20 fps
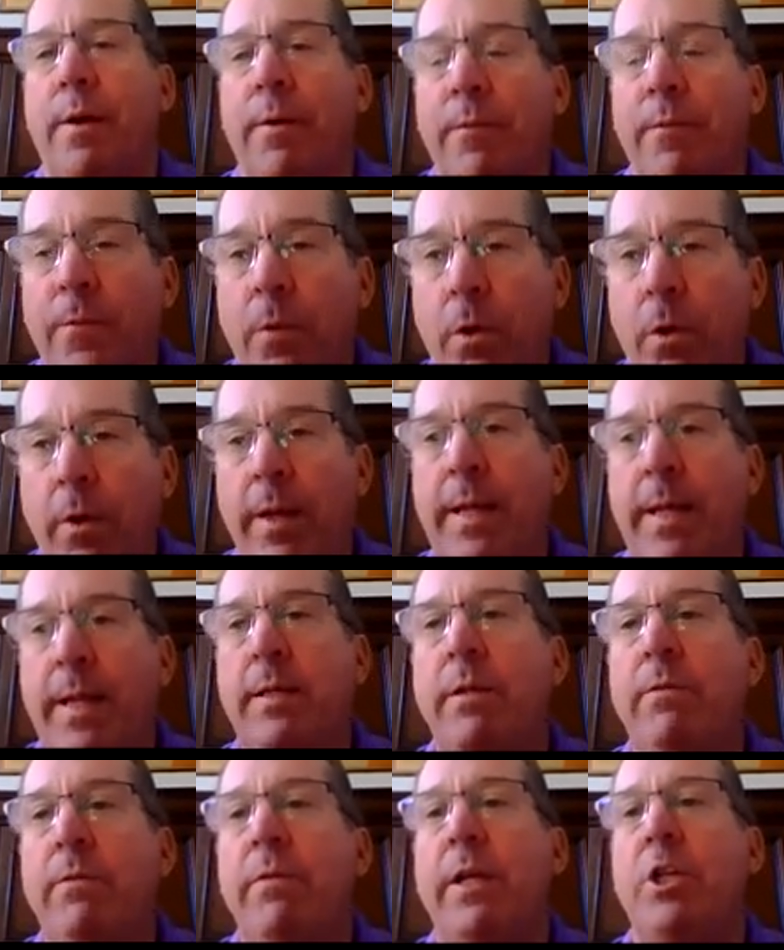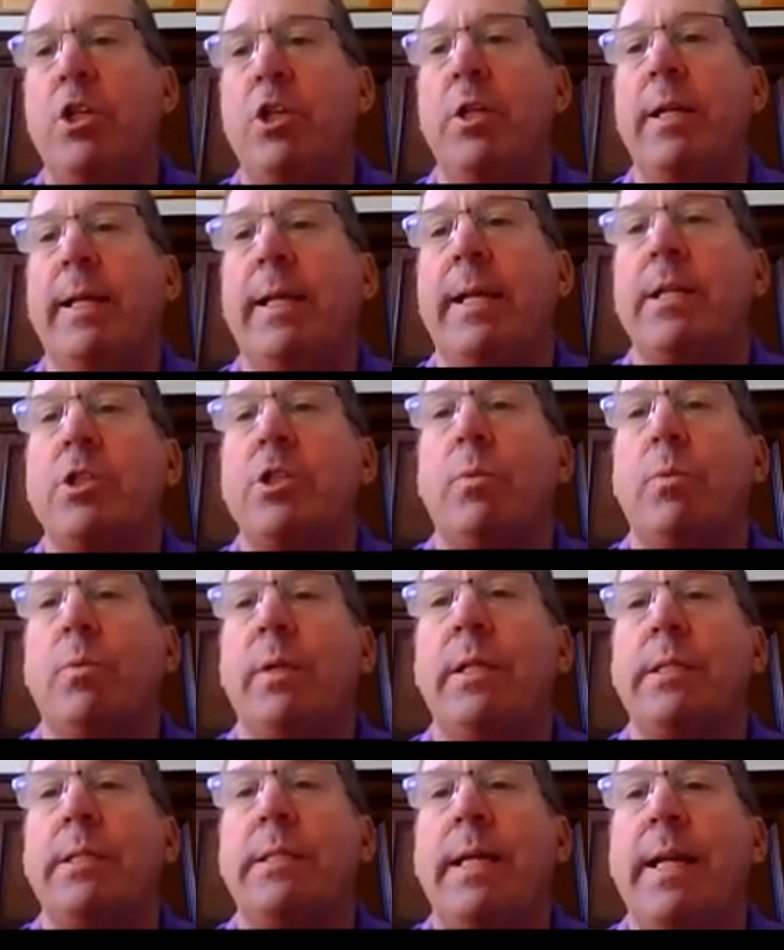for a conviction against a real
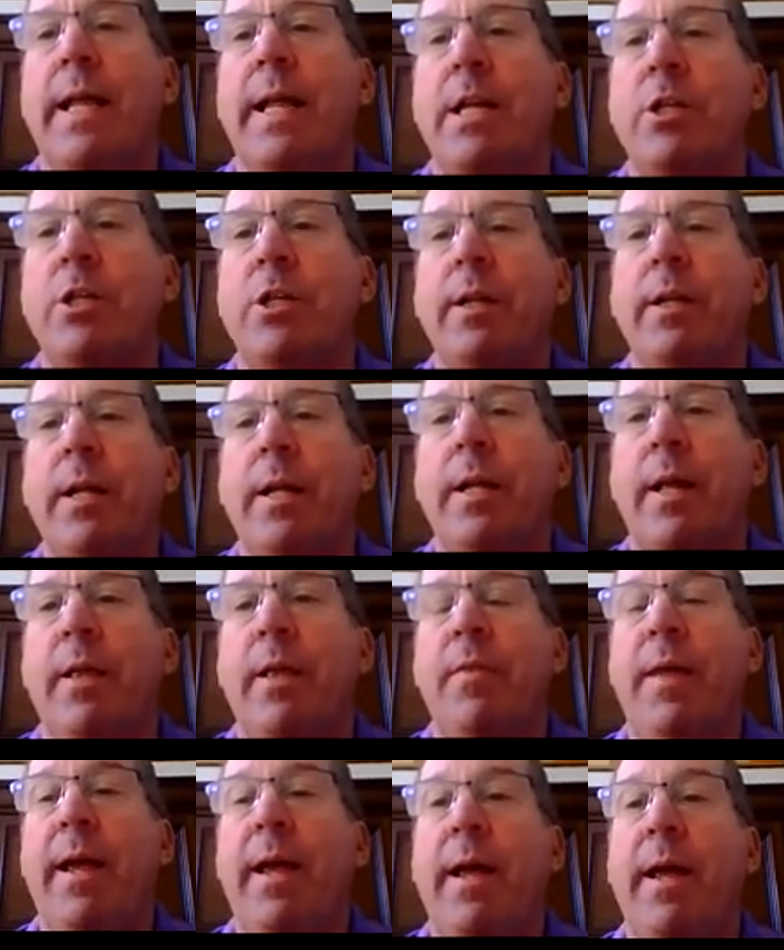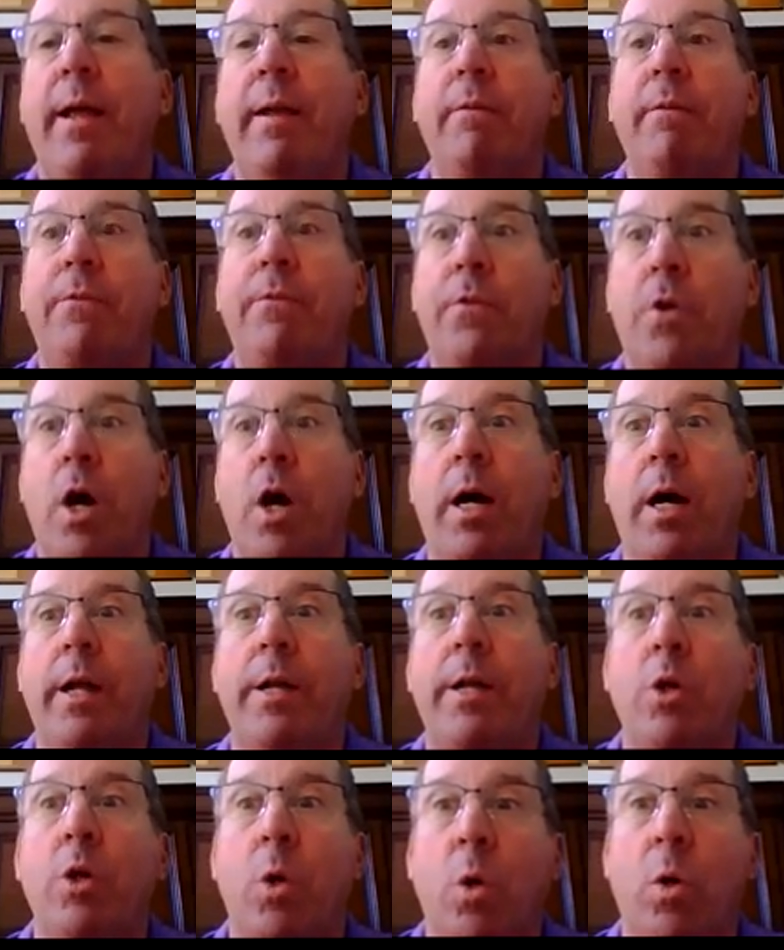estate agent than
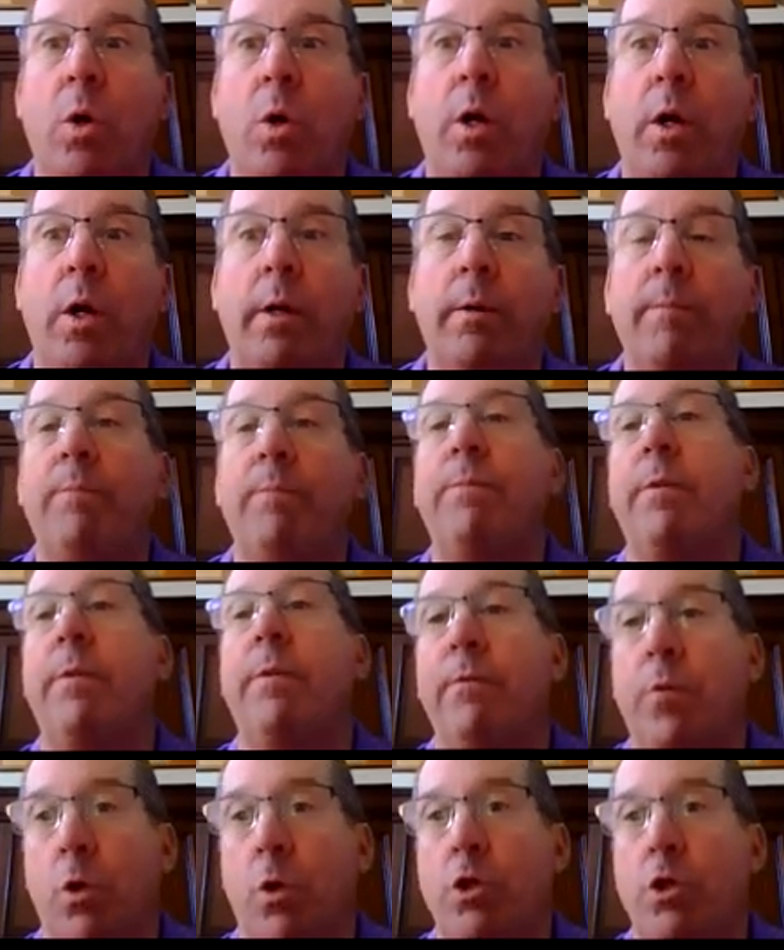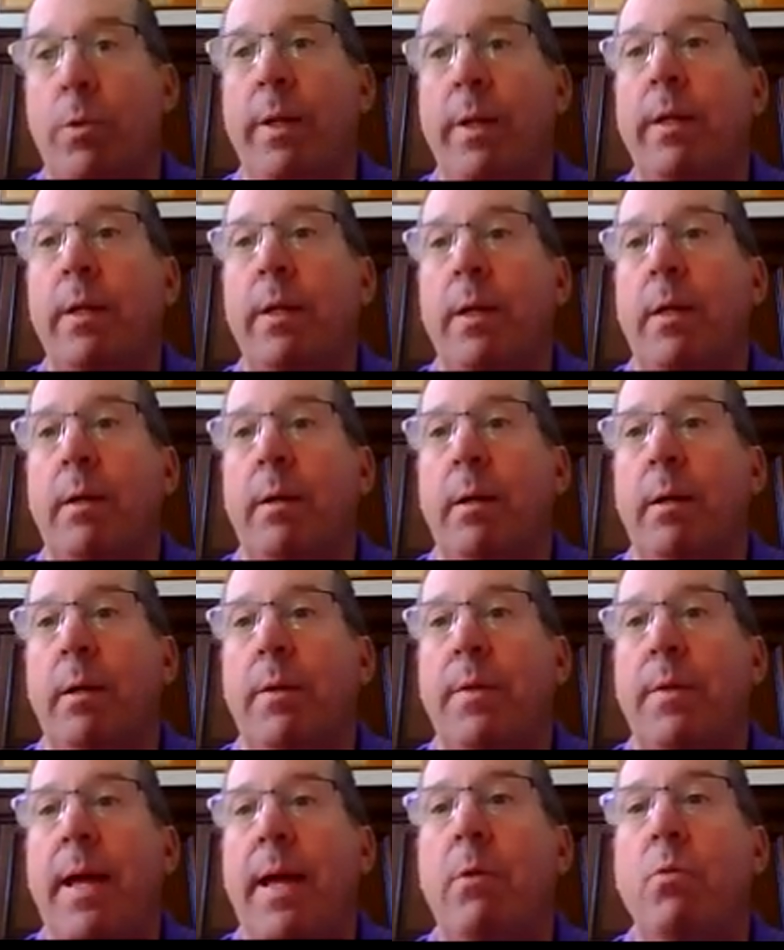fraud or forgery.
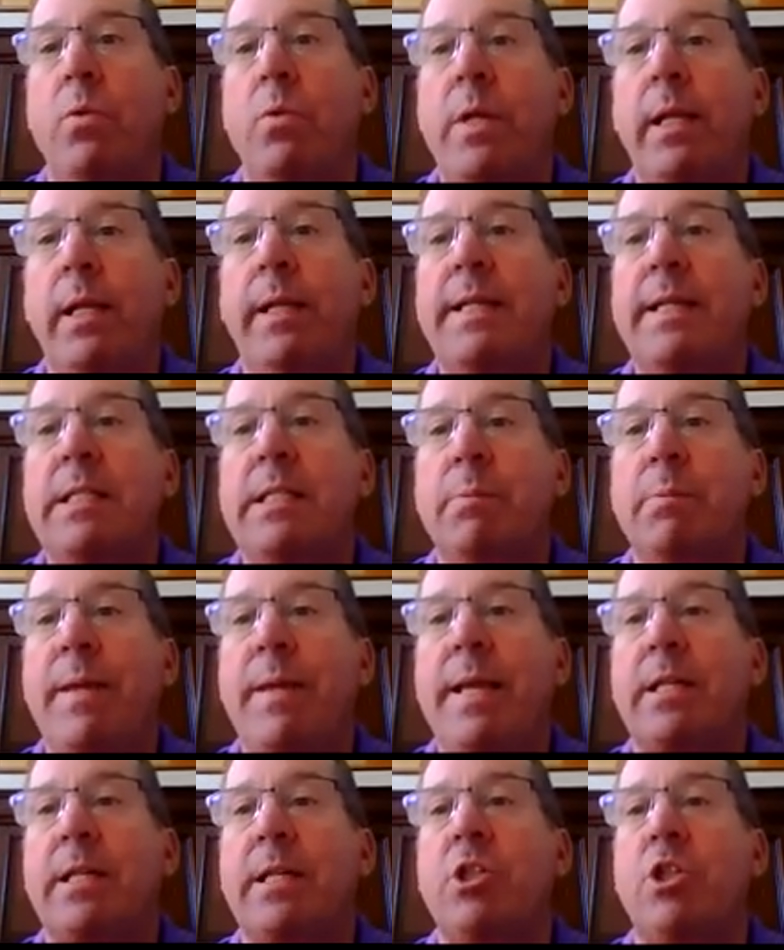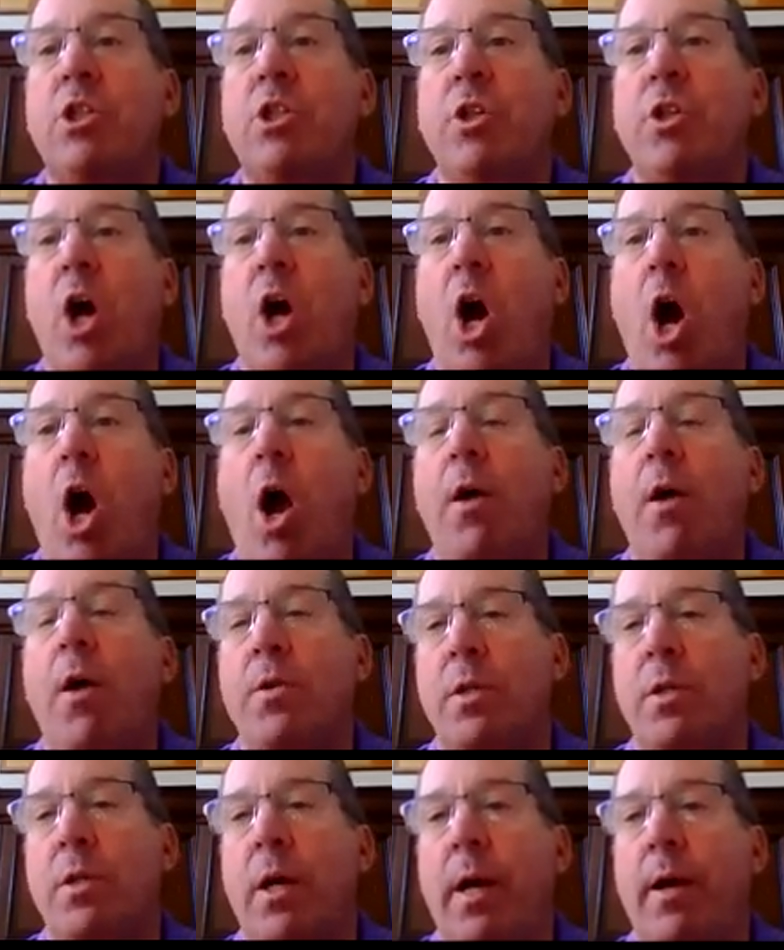That really speaks to the
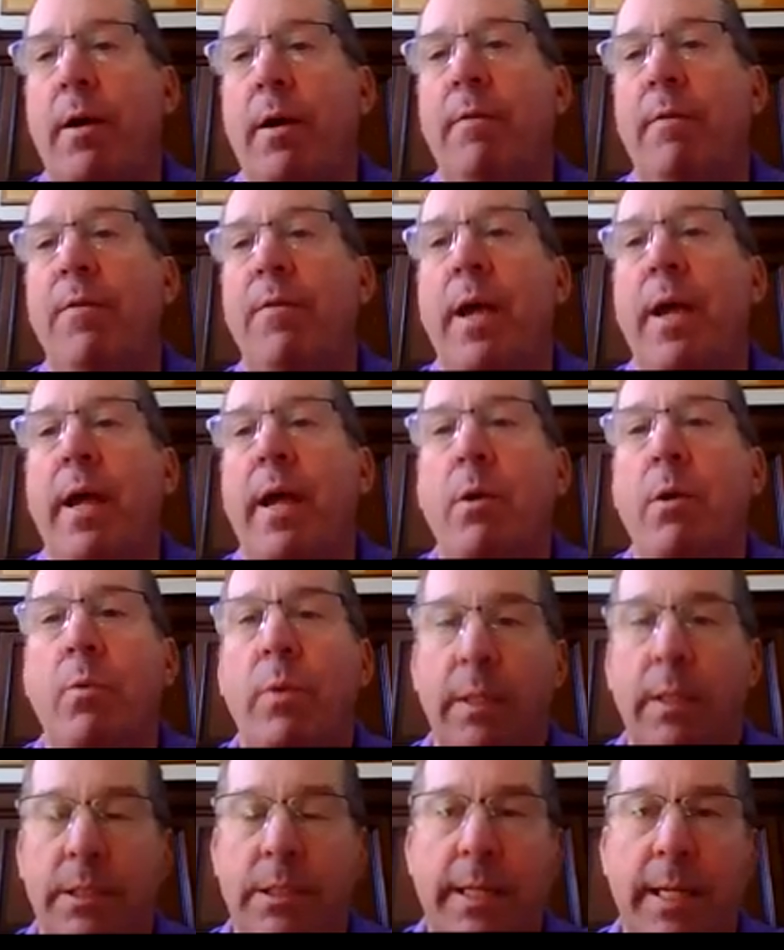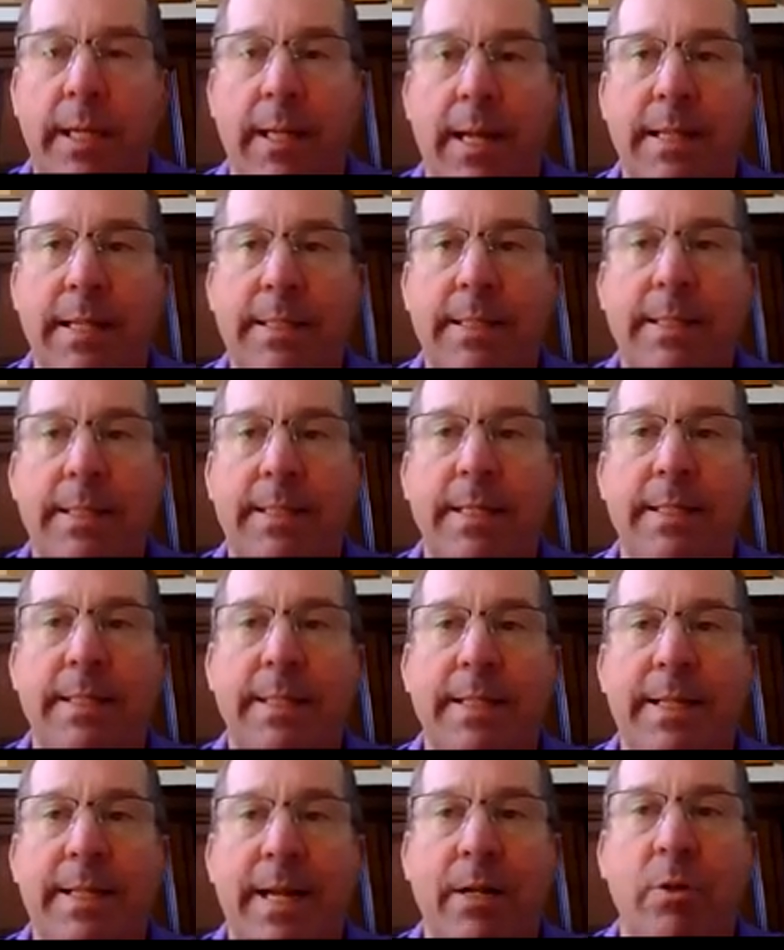heart of a real estate licensee's
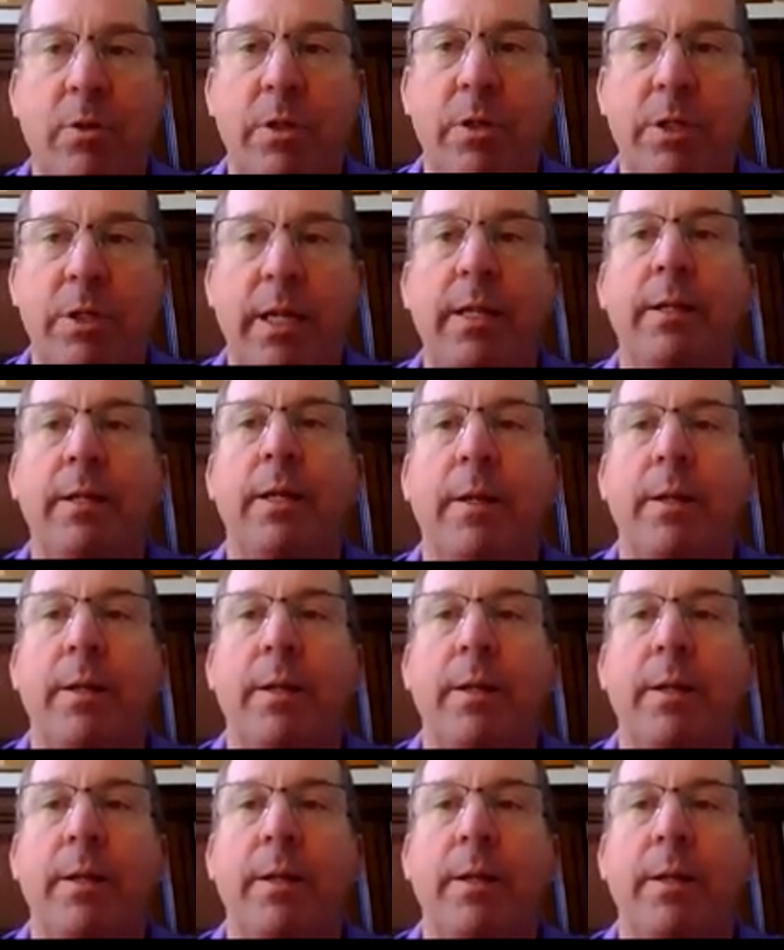integrity.